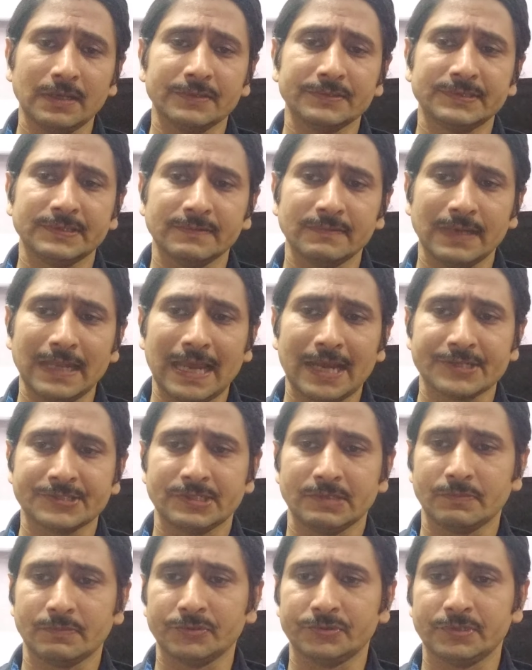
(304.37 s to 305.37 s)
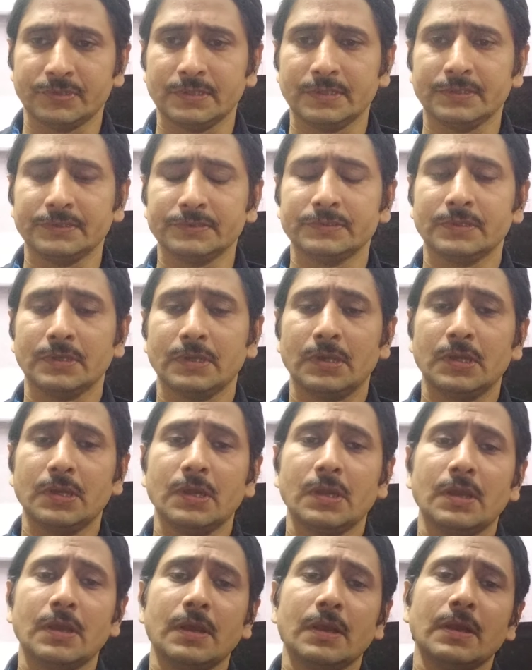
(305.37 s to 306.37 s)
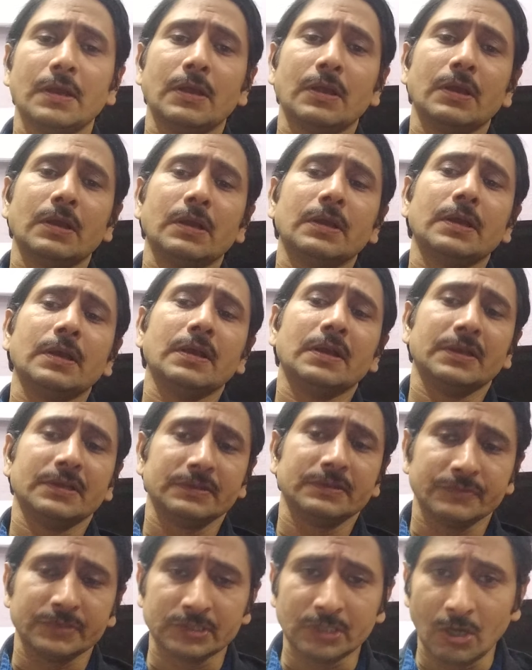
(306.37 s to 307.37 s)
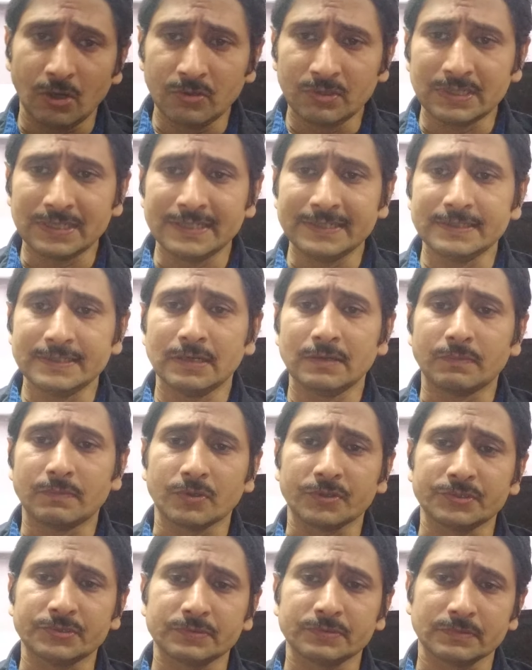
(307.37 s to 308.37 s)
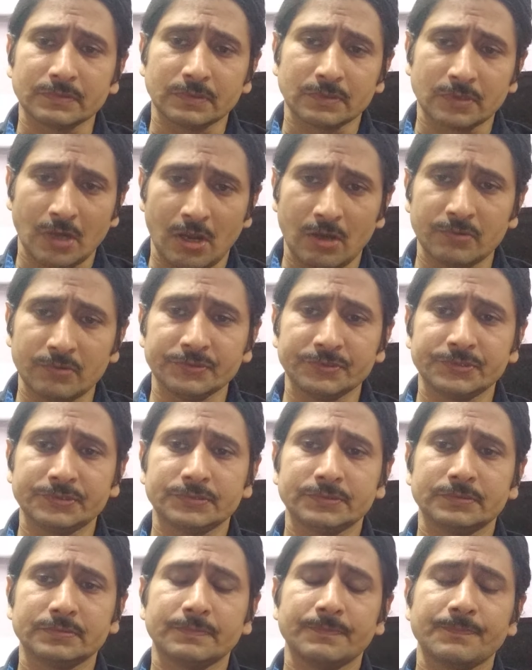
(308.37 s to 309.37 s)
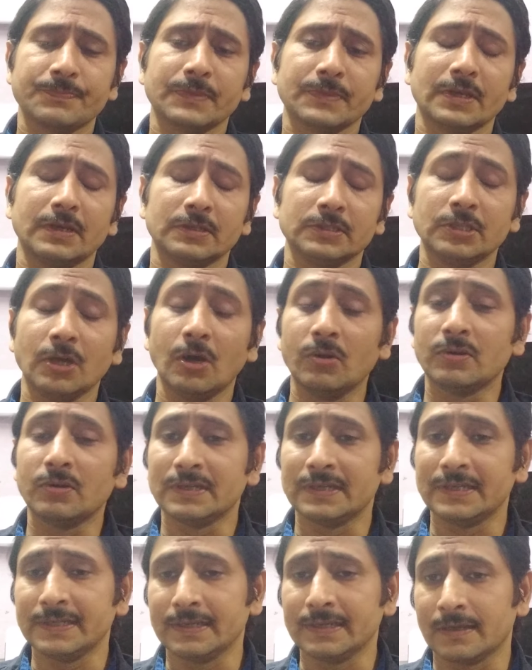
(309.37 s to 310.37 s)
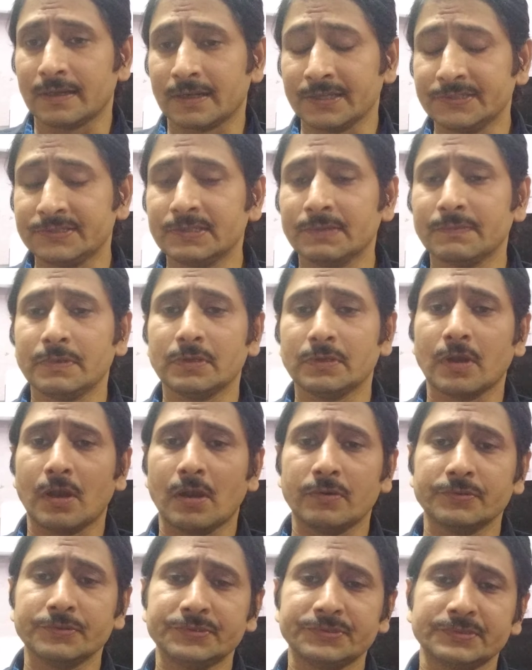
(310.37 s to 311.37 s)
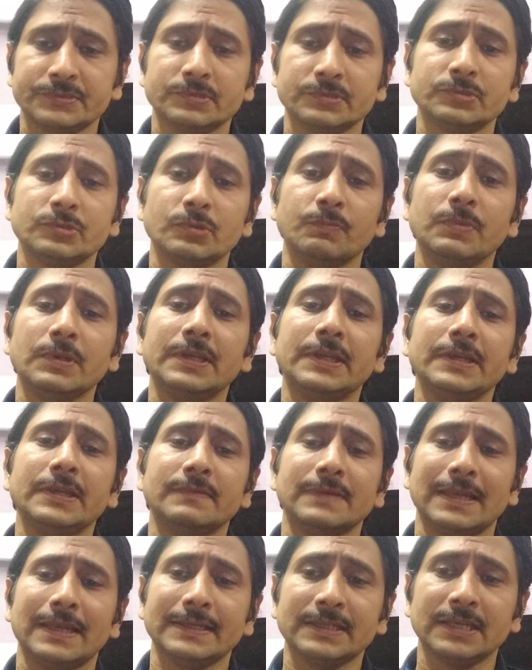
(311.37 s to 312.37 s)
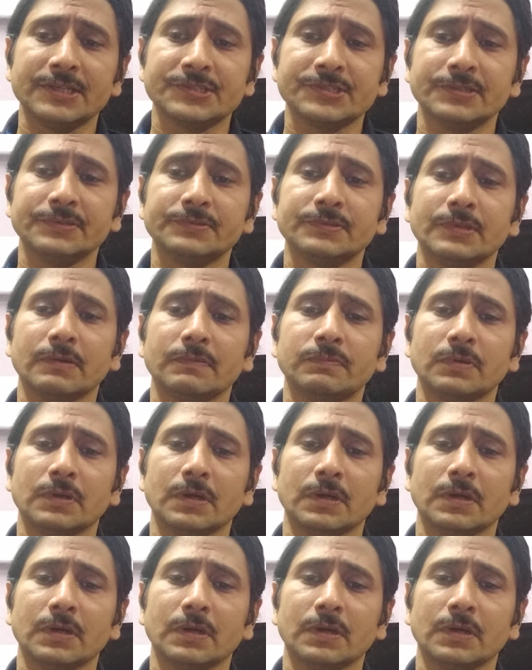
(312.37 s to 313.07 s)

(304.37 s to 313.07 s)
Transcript: and civil action proceedings without legal grounds, without the reasonable grounds to believe allegations of